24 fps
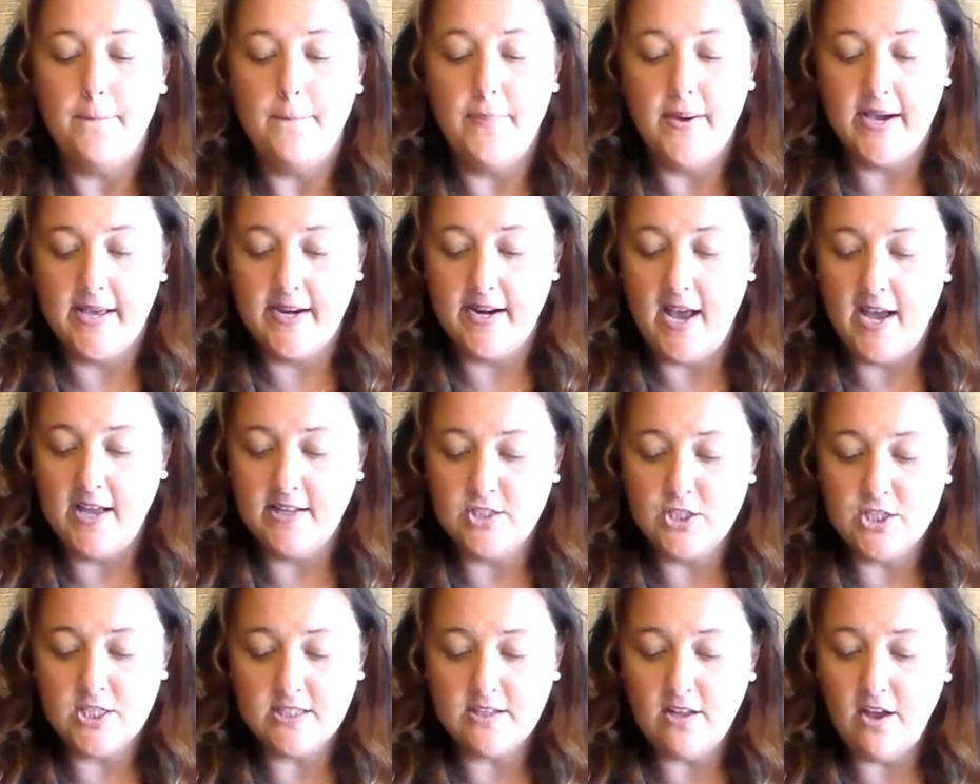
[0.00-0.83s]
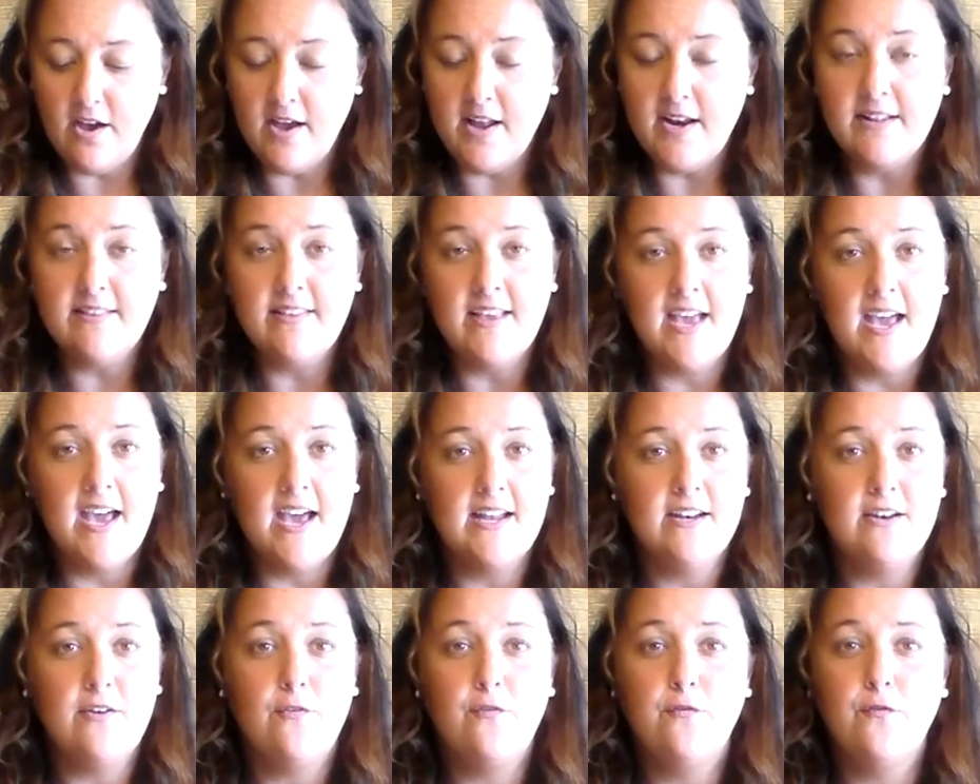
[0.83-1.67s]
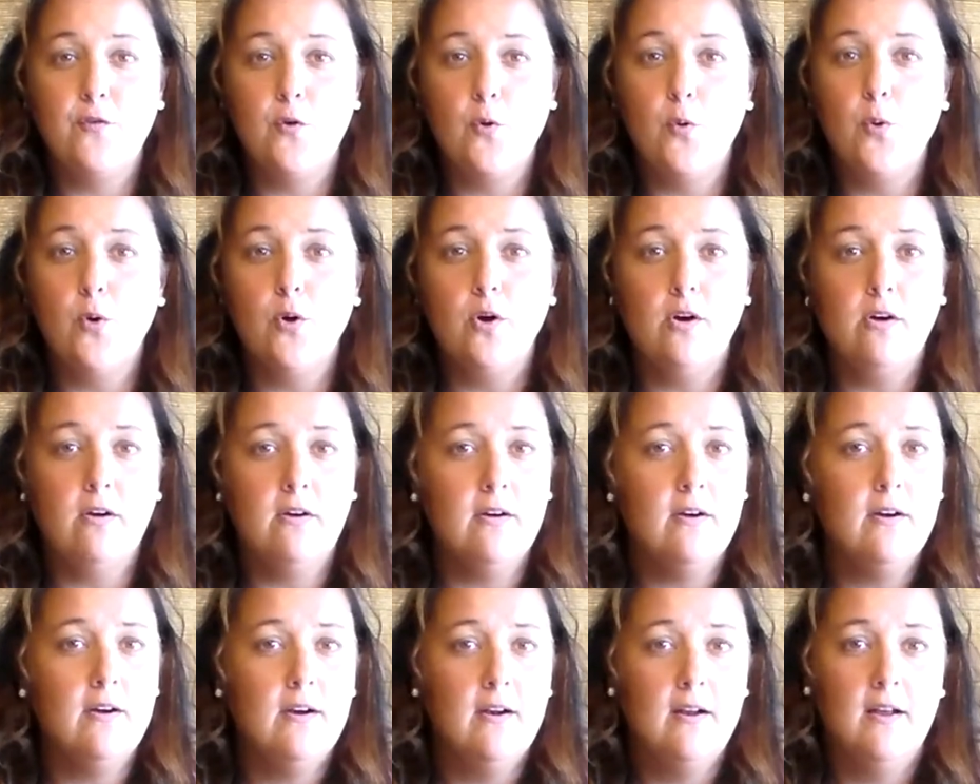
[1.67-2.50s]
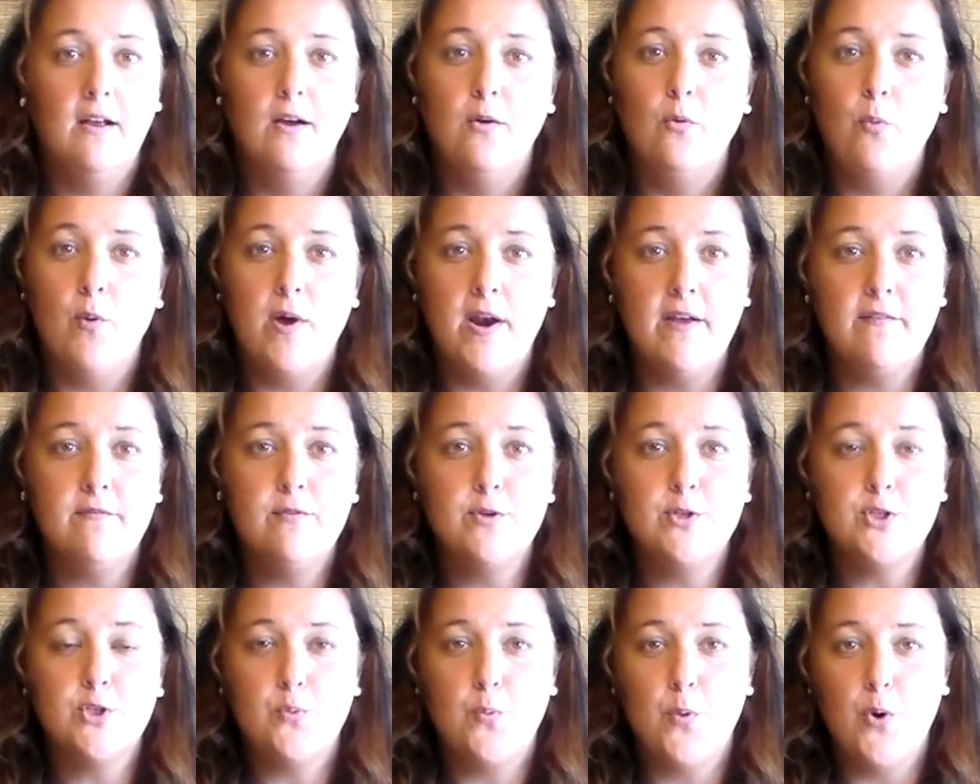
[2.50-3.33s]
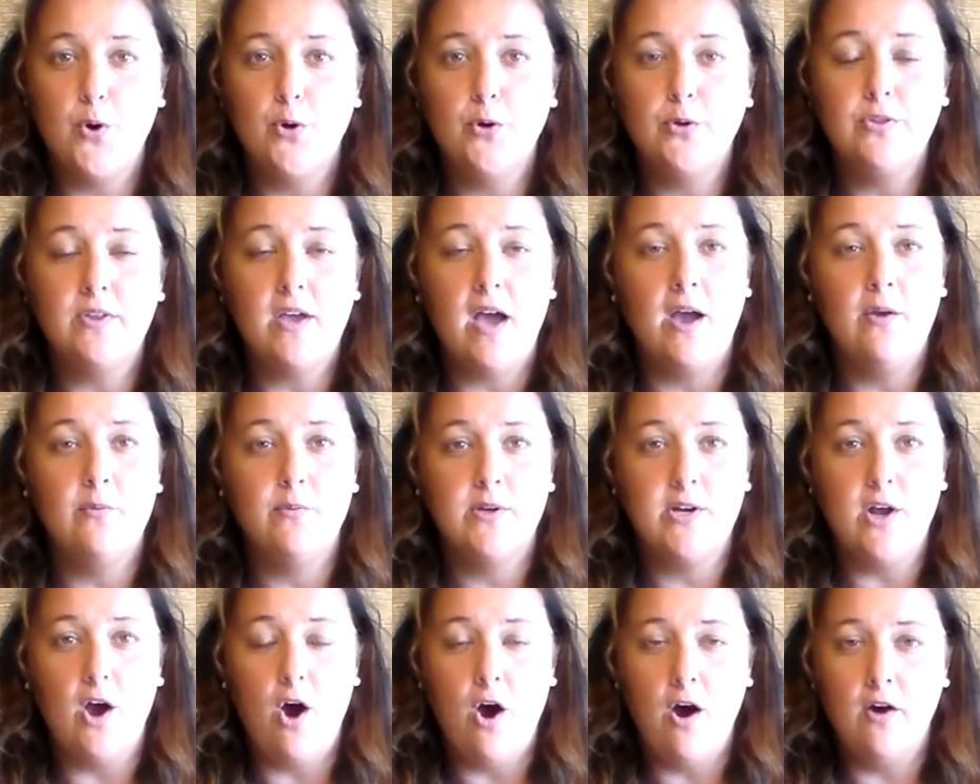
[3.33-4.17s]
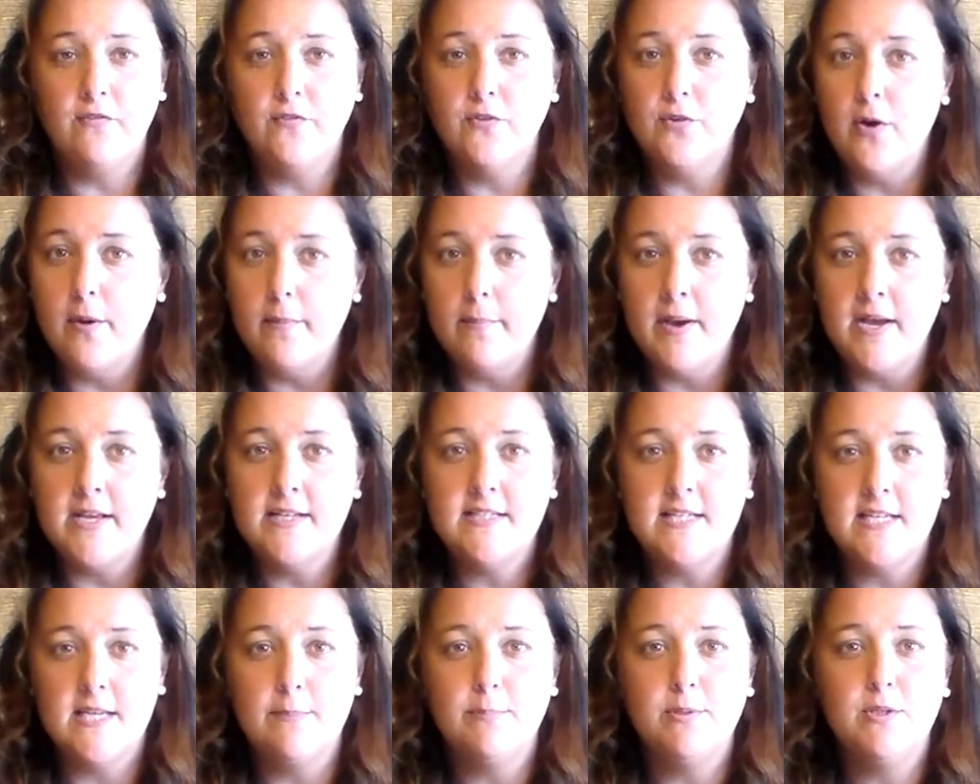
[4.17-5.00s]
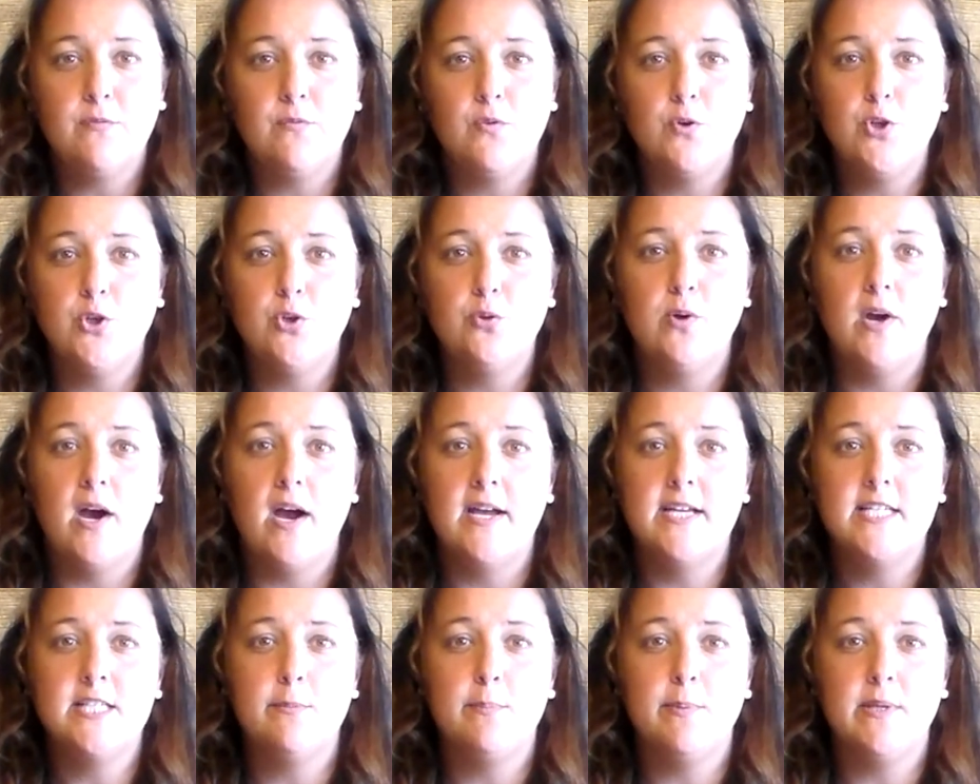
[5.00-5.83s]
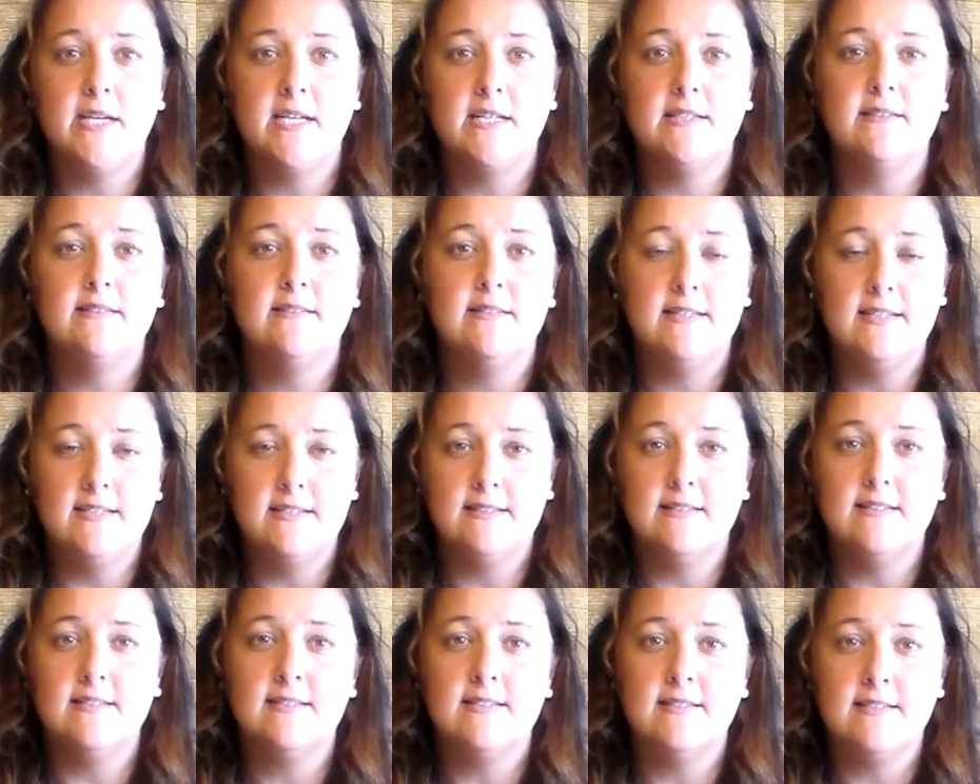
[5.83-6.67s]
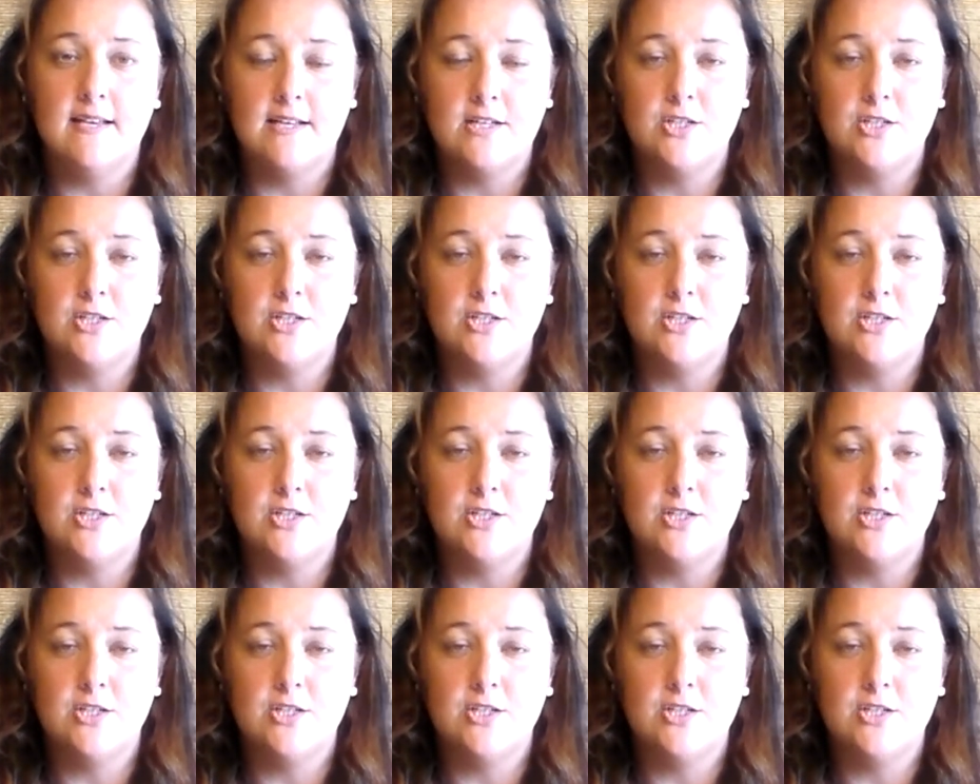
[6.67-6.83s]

But I just thought that for whatever it's worth, I would offer up my tips for you guys because this is